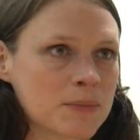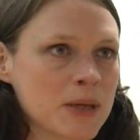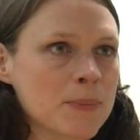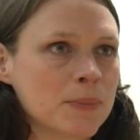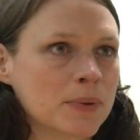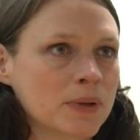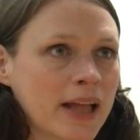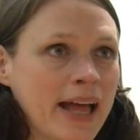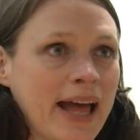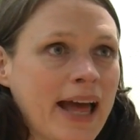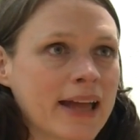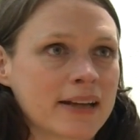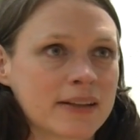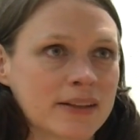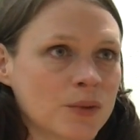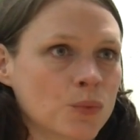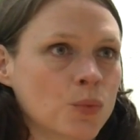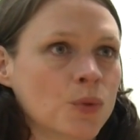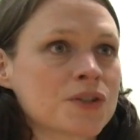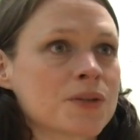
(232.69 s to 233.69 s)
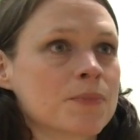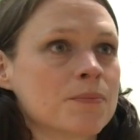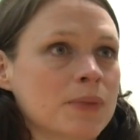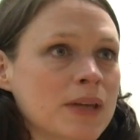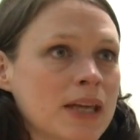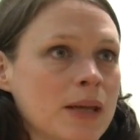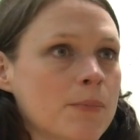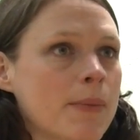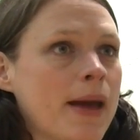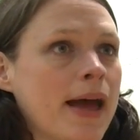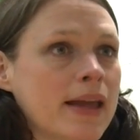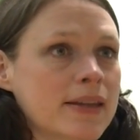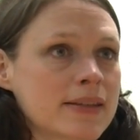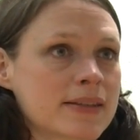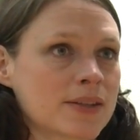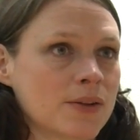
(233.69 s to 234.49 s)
people had that wasn't being met.